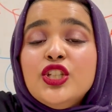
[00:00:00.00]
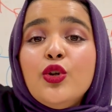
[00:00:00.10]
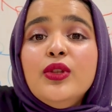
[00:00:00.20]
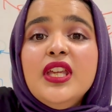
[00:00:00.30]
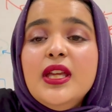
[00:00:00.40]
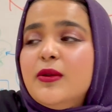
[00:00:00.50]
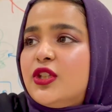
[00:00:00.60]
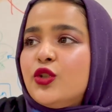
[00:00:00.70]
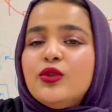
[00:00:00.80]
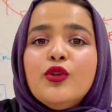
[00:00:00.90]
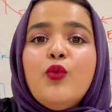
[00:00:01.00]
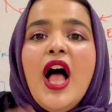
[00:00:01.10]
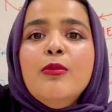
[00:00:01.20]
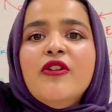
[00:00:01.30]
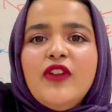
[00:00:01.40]
to the
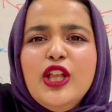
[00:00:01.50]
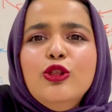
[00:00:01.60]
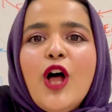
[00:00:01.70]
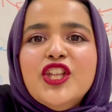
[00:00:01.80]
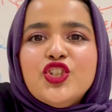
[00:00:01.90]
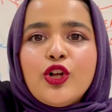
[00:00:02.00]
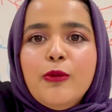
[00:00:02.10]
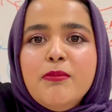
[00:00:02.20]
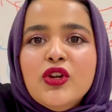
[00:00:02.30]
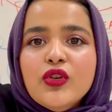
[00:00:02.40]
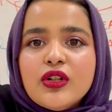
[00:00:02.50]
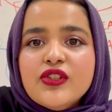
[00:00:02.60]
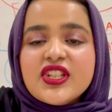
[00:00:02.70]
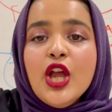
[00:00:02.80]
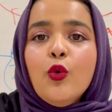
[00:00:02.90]
realm of illogical
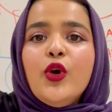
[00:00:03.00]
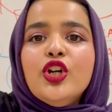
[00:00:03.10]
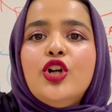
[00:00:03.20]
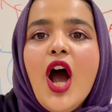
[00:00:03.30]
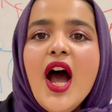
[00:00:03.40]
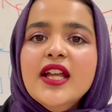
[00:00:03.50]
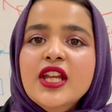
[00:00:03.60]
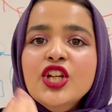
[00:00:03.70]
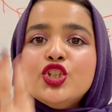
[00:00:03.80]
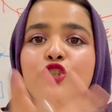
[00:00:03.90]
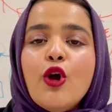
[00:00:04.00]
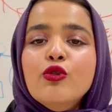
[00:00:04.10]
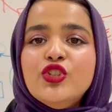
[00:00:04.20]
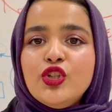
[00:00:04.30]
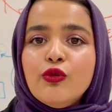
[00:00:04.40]
miracles where God
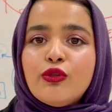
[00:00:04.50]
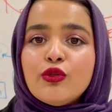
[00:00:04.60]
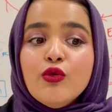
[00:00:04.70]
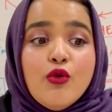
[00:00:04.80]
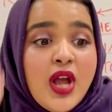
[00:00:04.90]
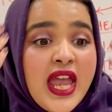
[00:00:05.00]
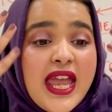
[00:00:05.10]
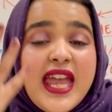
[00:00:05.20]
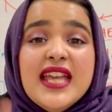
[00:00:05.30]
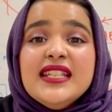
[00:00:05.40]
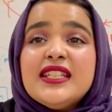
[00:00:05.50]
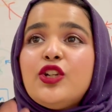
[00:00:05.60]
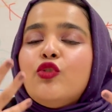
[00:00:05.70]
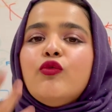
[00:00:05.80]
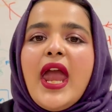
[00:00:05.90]
shows you through his
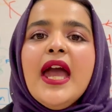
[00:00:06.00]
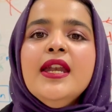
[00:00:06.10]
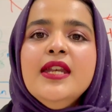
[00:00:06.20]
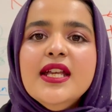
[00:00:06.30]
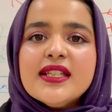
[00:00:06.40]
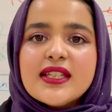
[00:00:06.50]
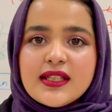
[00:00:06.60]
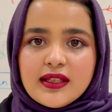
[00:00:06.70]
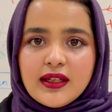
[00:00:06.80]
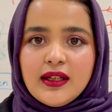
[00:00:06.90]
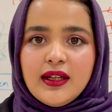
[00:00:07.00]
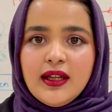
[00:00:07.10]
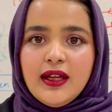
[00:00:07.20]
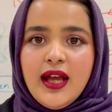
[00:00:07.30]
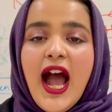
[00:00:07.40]
grandness
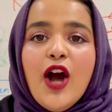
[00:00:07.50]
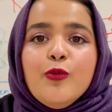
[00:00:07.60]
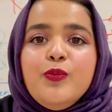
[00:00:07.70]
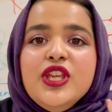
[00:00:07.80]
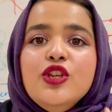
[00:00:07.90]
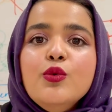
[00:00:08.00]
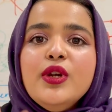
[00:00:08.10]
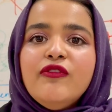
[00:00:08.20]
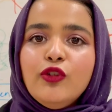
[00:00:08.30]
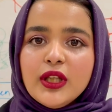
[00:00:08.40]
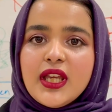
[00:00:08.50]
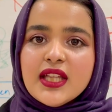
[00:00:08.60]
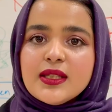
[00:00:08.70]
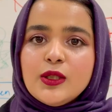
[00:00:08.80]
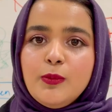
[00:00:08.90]
how beautiful it
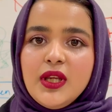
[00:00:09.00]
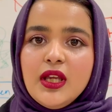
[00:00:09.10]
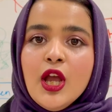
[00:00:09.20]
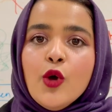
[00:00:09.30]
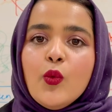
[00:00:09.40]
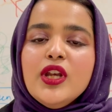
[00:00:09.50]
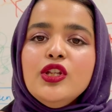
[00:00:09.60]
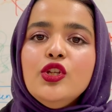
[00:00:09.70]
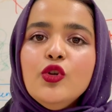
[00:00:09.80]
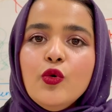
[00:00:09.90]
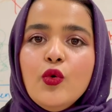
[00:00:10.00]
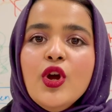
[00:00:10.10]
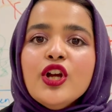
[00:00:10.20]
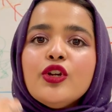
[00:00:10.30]
gets to be when you